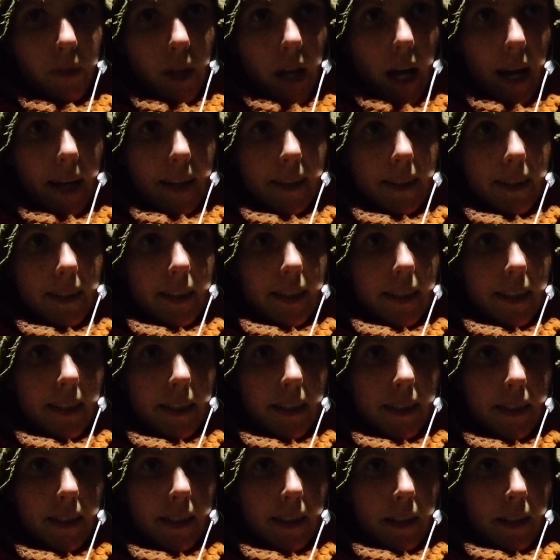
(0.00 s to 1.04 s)
And
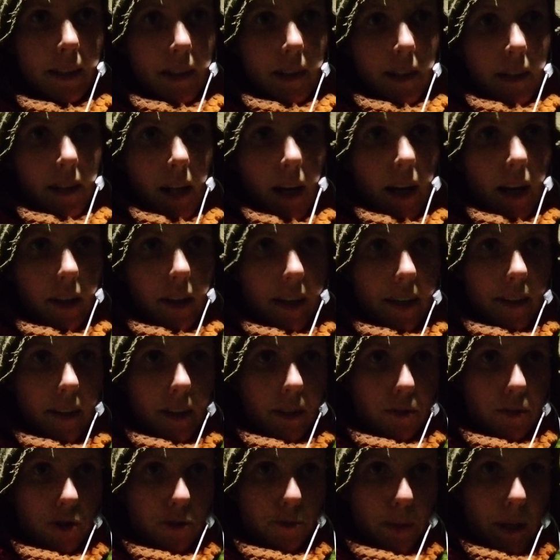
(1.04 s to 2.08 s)
again,
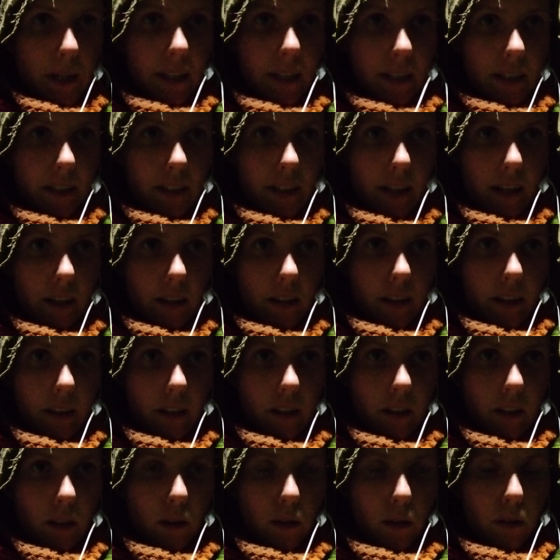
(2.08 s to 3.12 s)
I was spending there
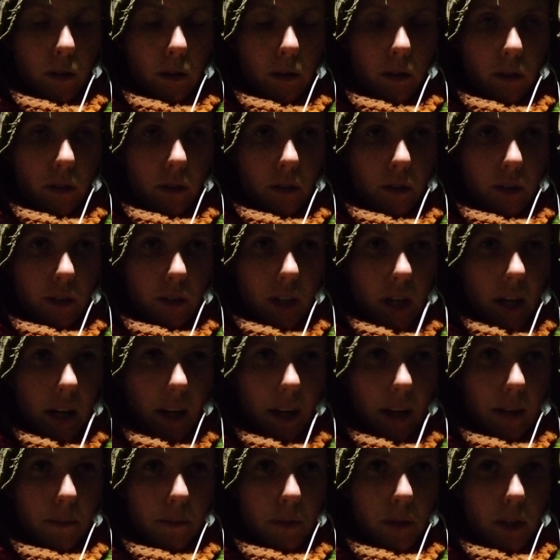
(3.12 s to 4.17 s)
like a long, long
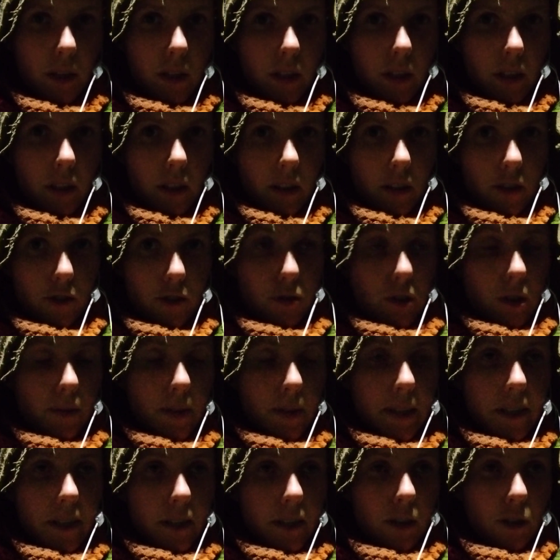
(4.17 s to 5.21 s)
time. So I
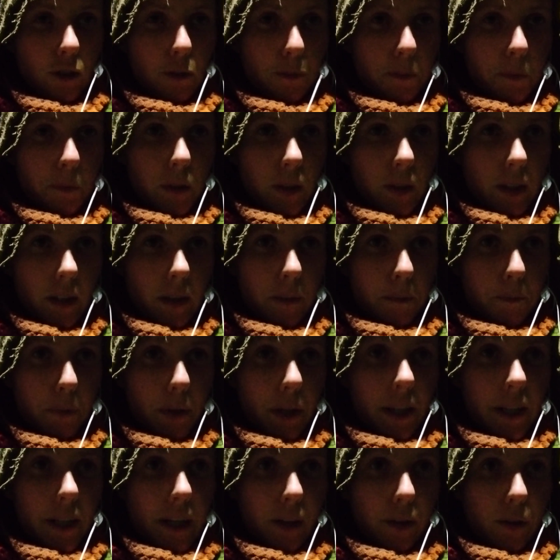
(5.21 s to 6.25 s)
went into the
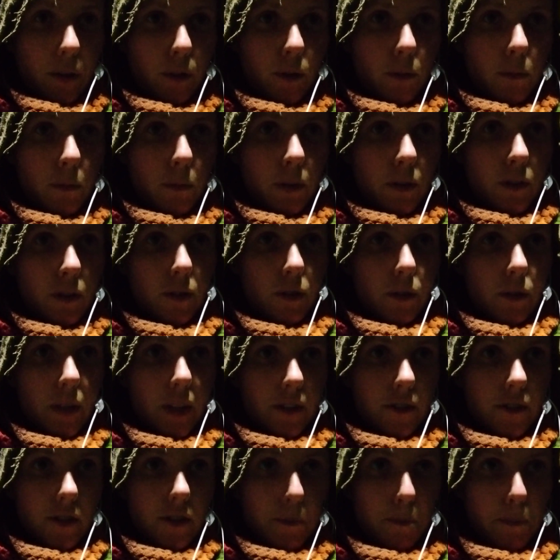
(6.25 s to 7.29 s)
prayer room to
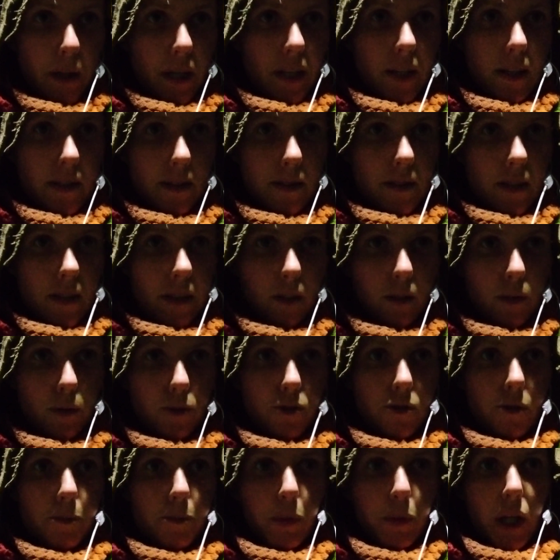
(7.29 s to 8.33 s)
get some peace and
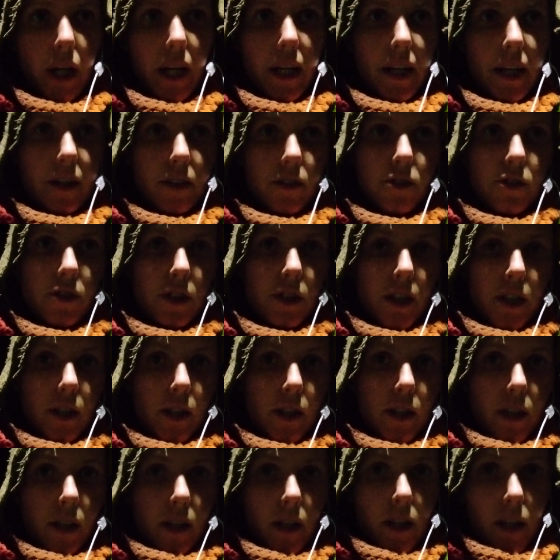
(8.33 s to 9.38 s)
do some prayers
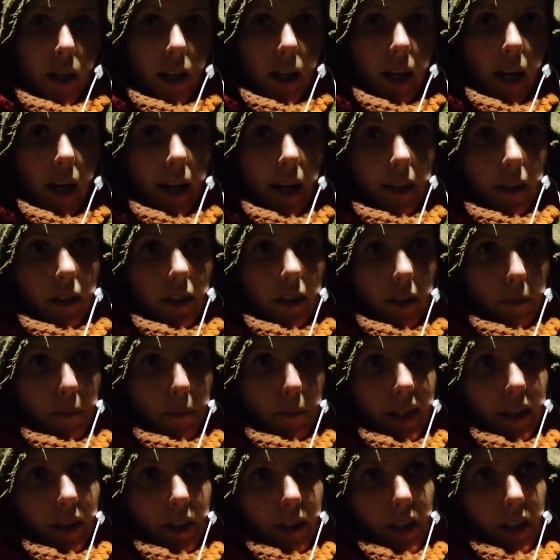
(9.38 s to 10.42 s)
and
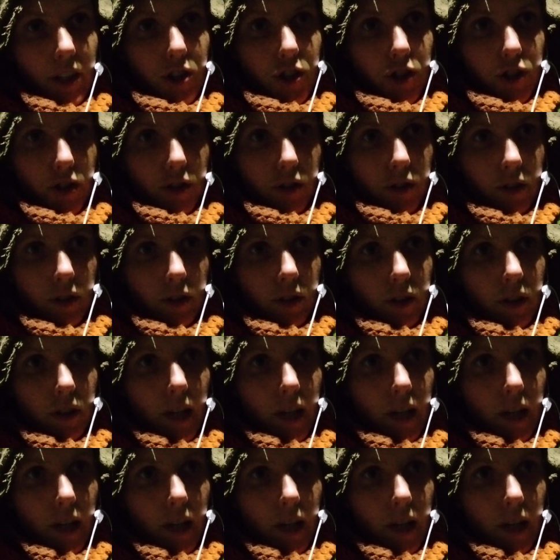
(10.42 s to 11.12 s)
meditation.